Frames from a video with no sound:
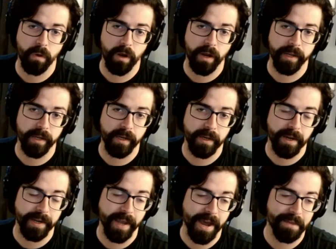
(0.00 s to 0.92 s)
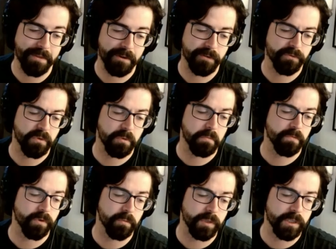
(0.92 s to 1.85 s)
I gathered
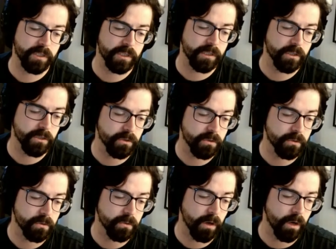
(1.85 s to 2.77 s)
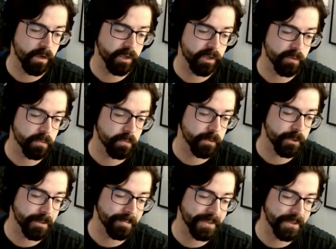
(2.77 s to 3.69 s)
from listening to
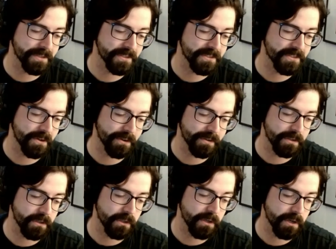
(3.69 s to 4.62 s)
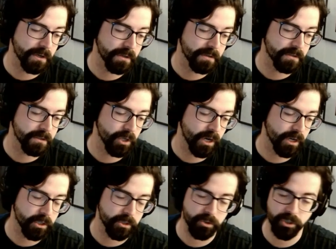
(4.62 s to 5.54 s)
your appearance on the
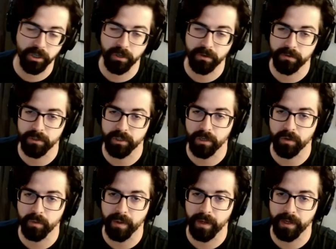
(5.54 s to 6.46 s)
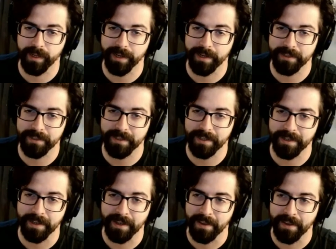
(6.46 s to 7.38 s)
Jocko show, Jocko podcast, that